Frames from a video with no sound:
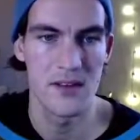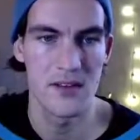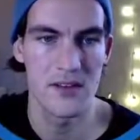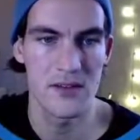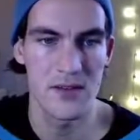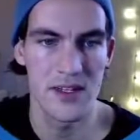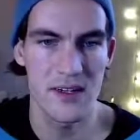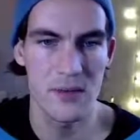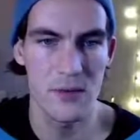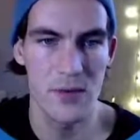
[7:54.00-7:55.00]
So
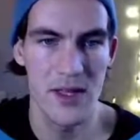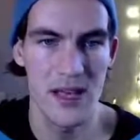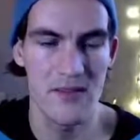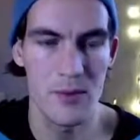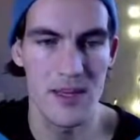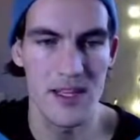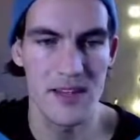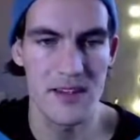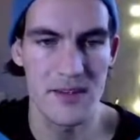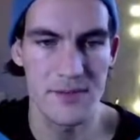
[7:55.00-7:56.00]
now we have a plane
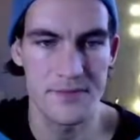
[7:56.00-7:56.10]
here.